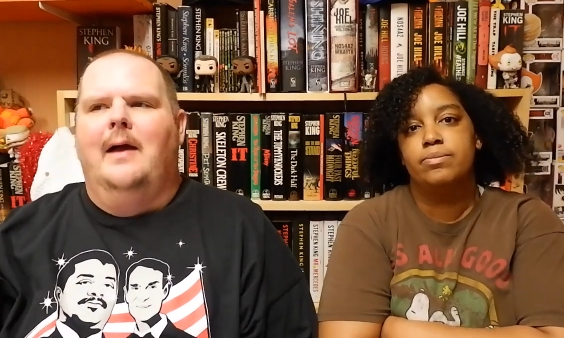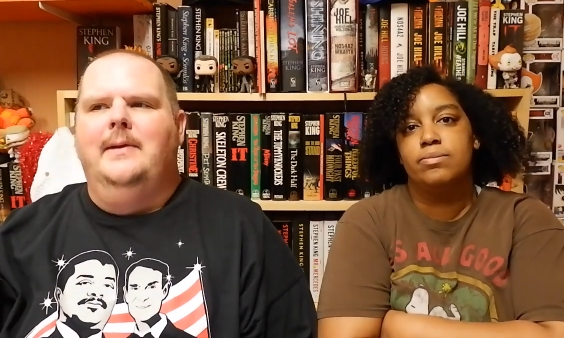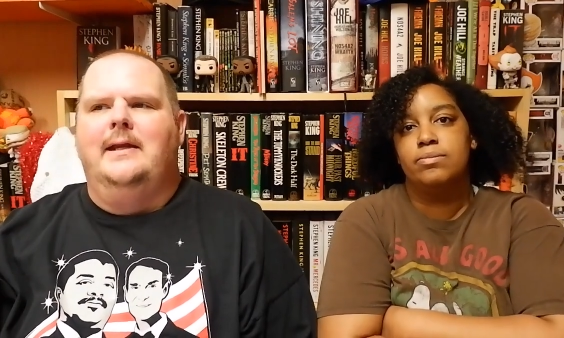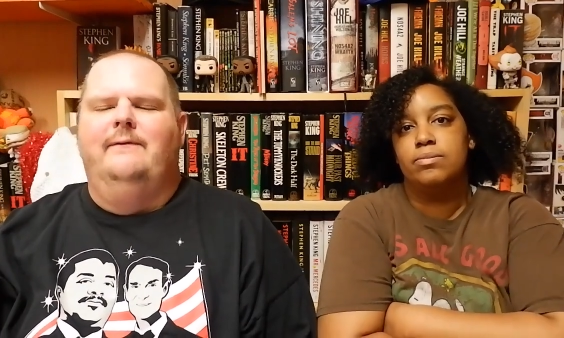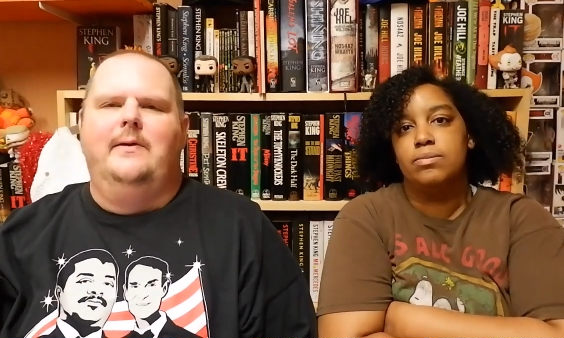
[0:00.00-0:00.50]

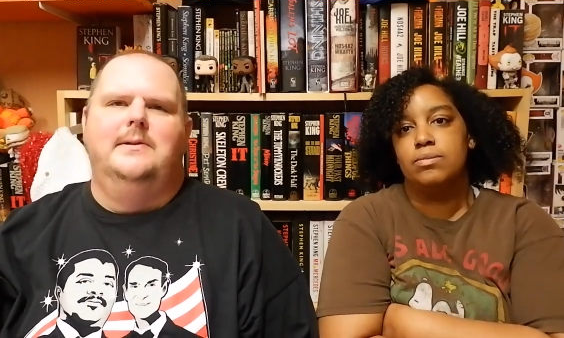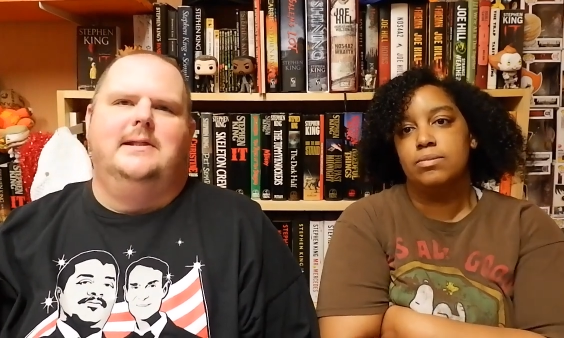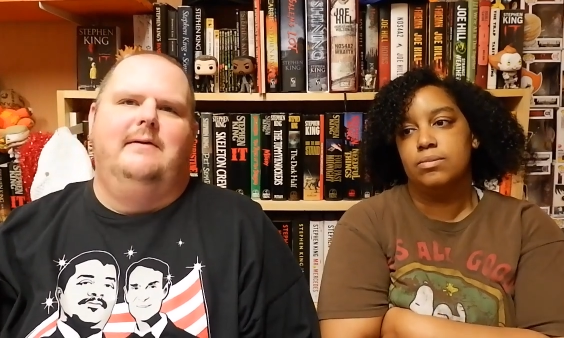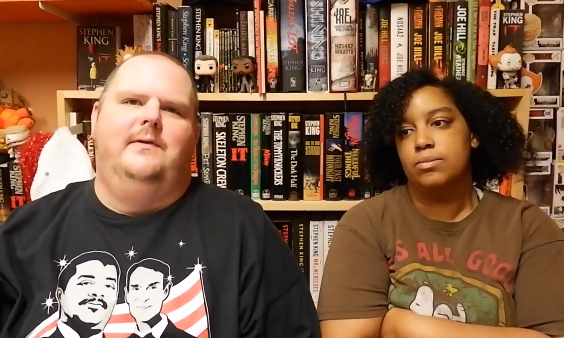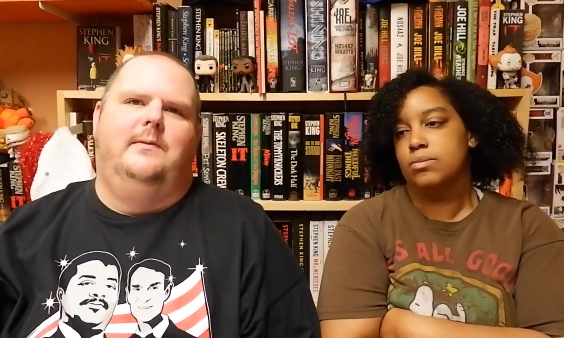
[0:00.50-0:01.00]
Speaker 1: I mean, if he
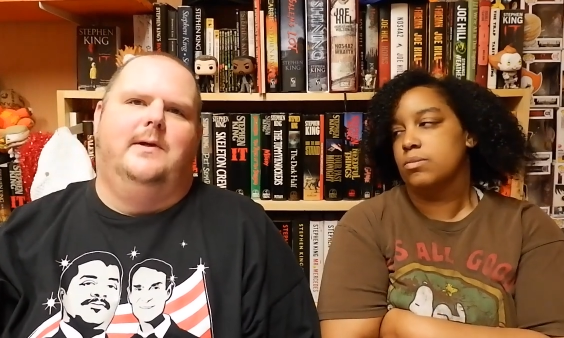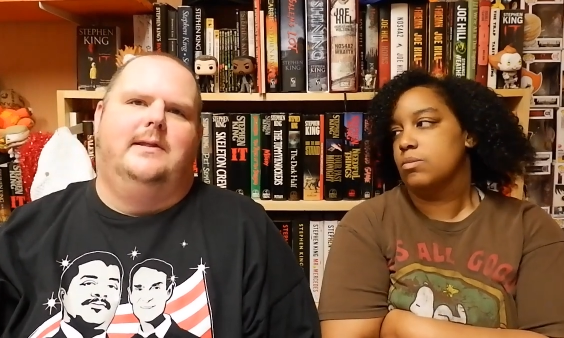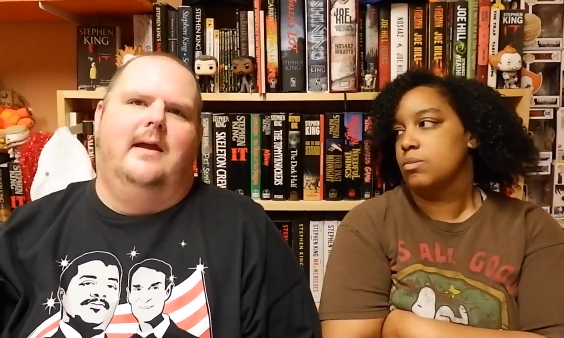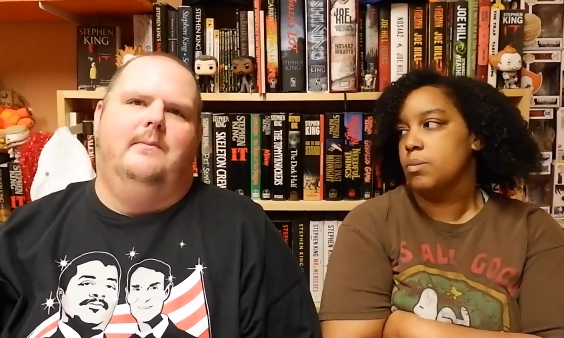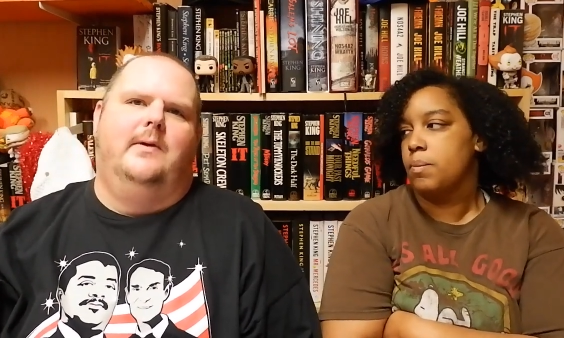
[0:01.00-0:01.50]
was living
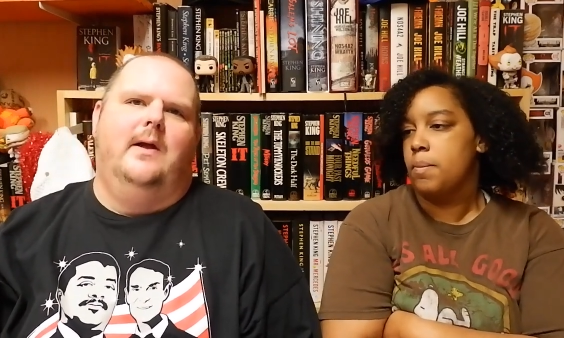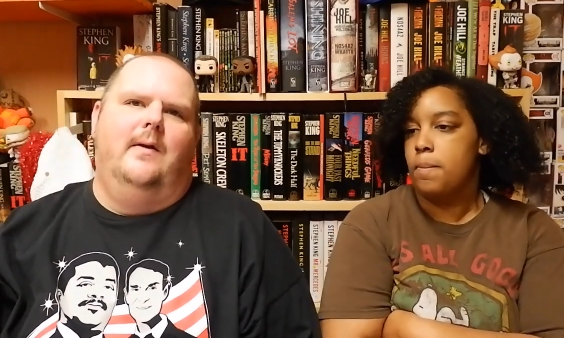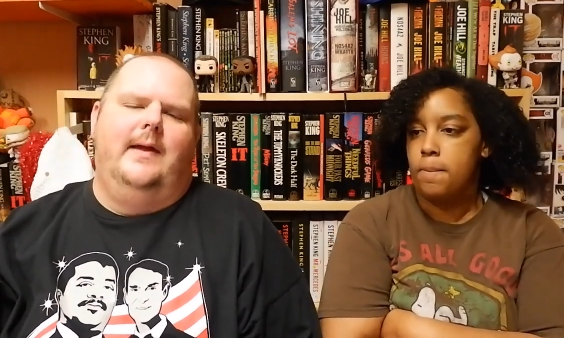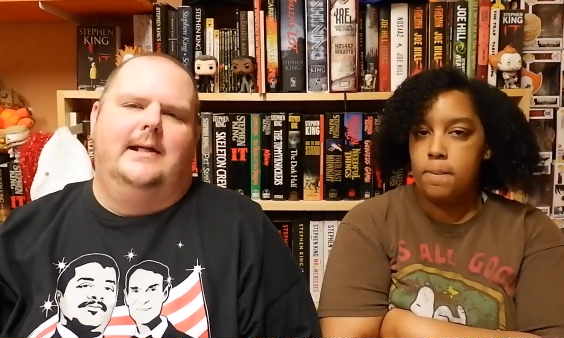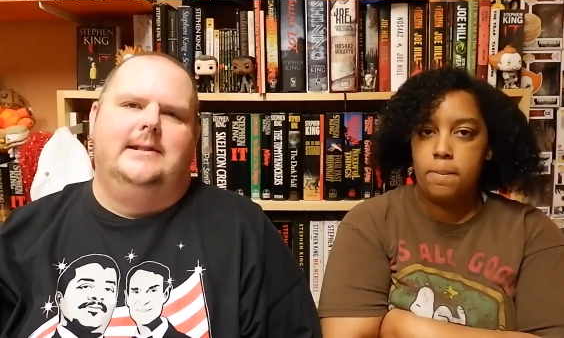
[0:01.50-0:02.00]
with them when
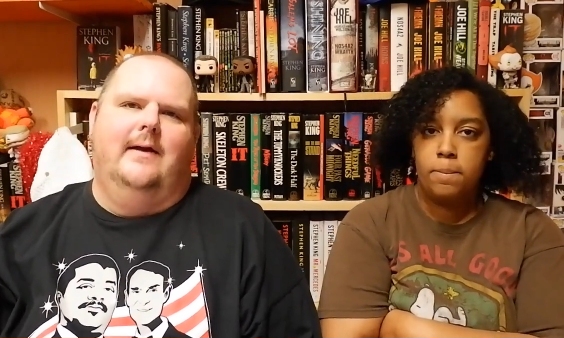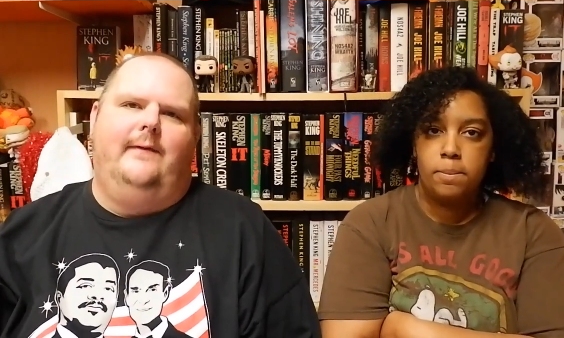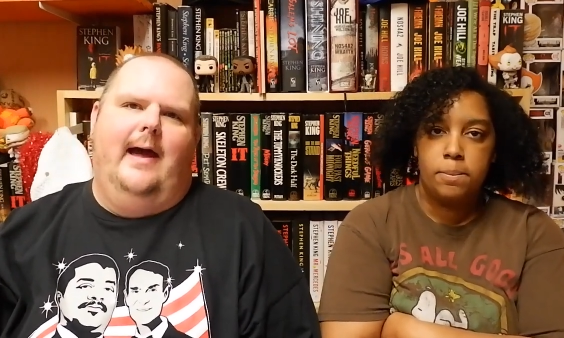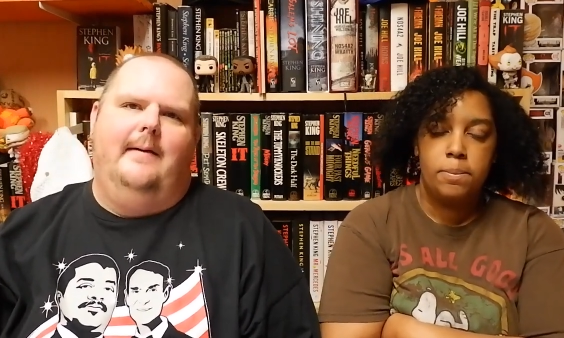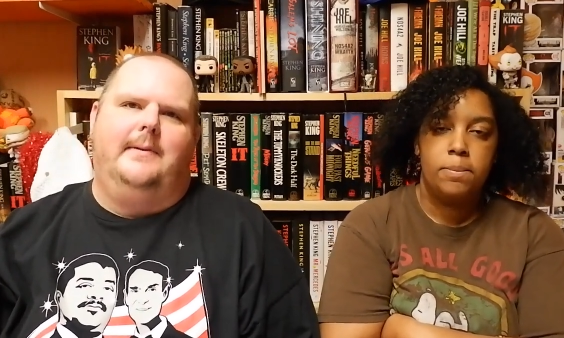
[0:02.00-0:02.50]
all that
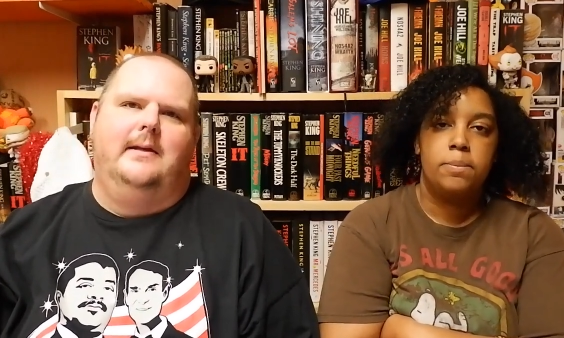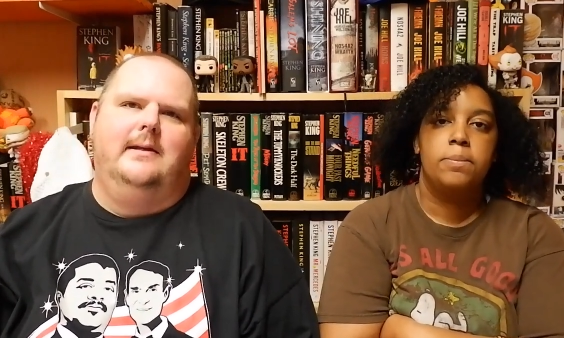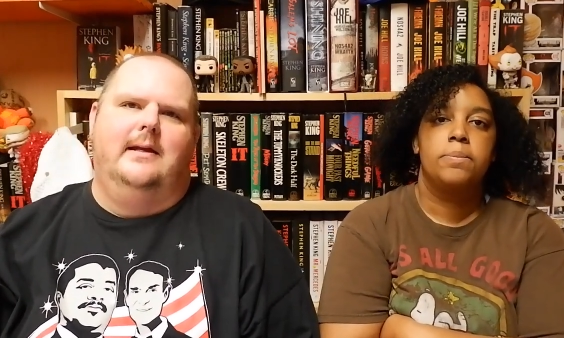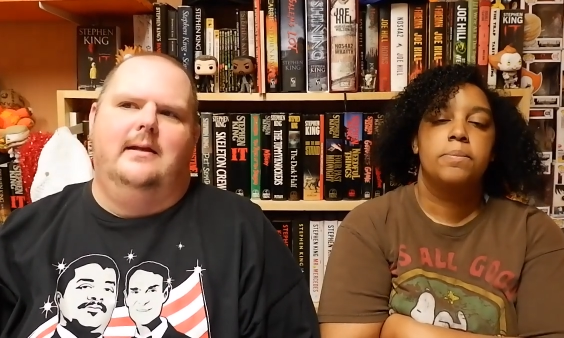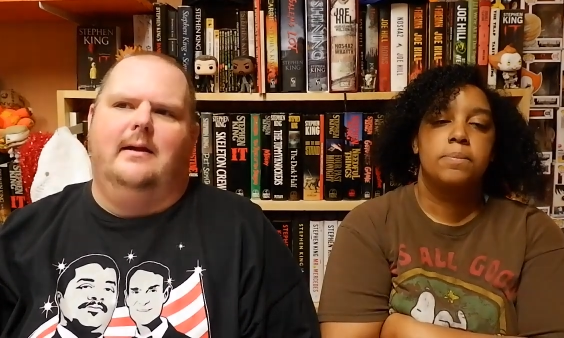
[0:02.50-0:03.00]
stuff
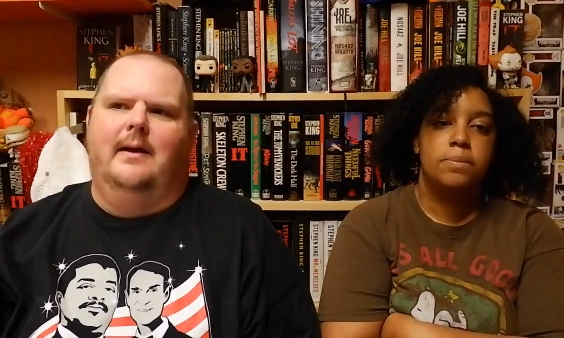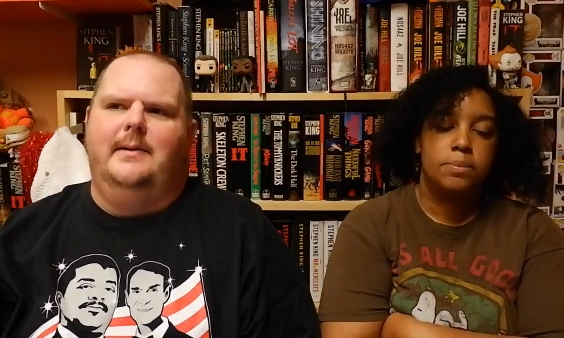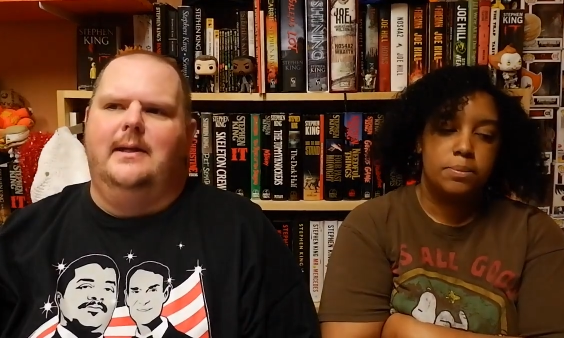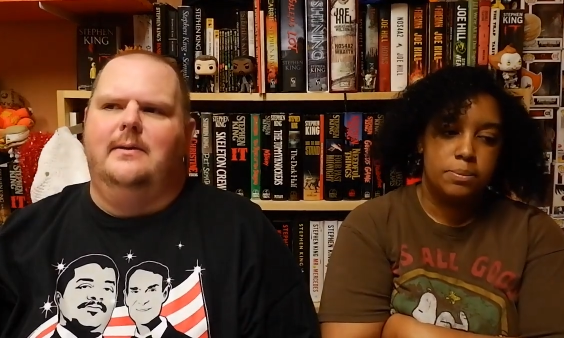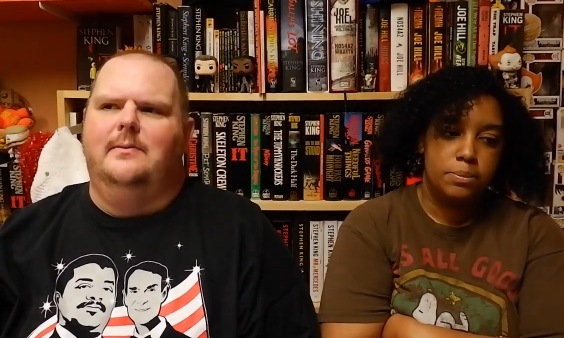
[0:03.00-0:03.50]
happened, then
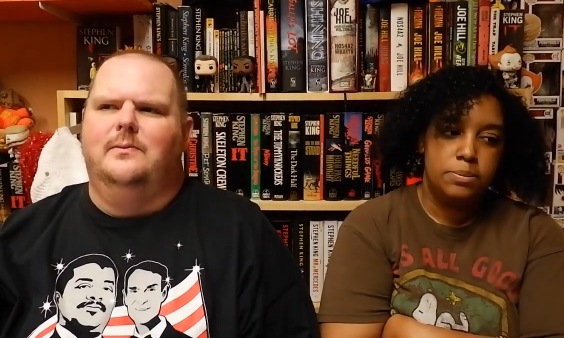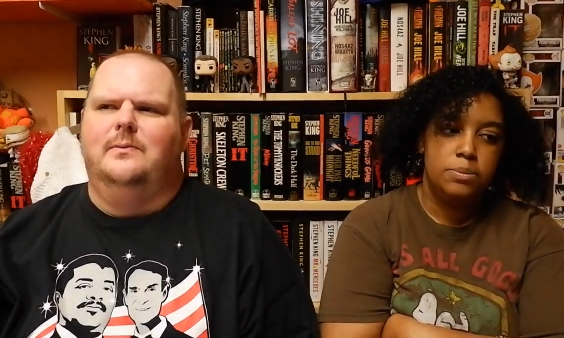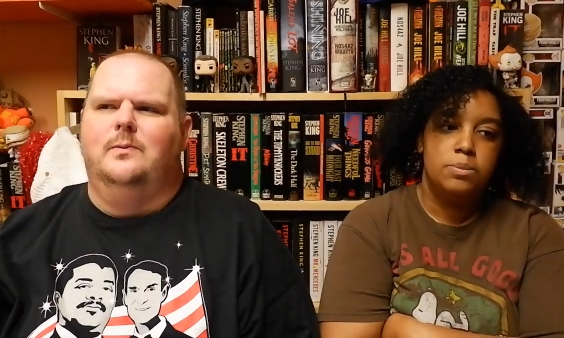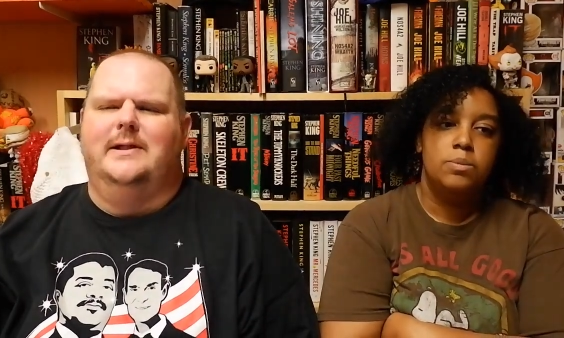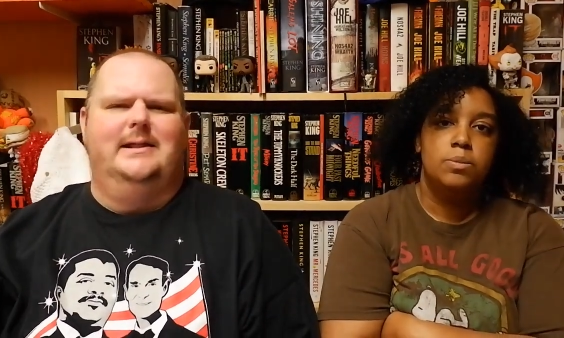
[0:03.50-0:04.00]
I mean,
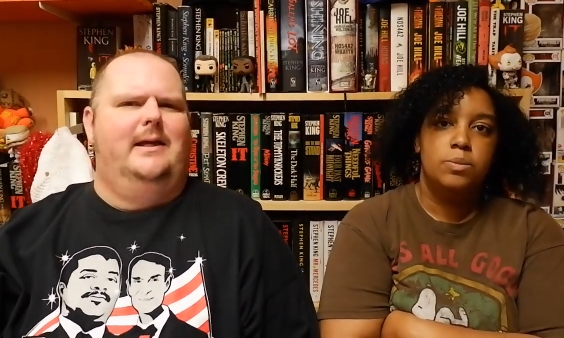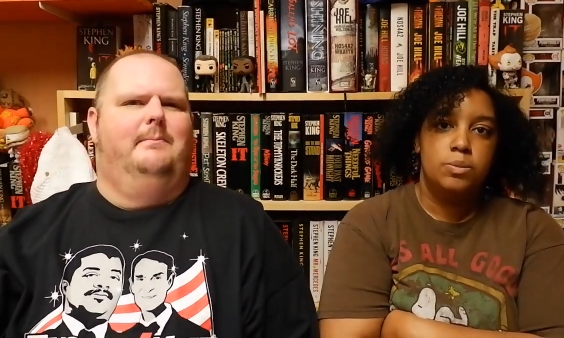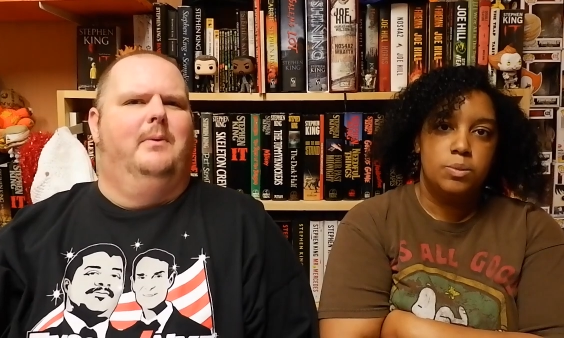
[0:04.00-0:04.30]
was he